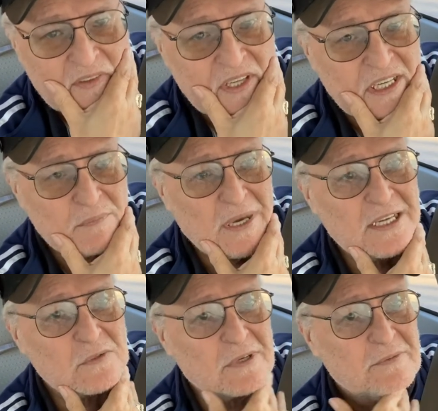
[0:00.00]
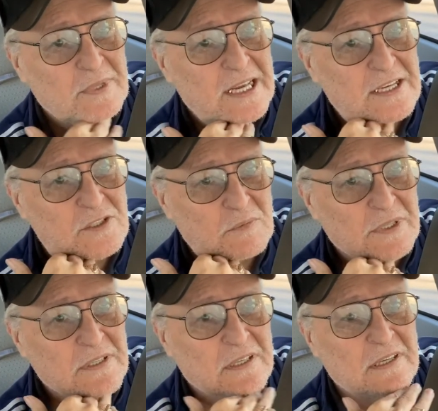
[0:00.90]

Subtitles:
I think he passed away from cancer, but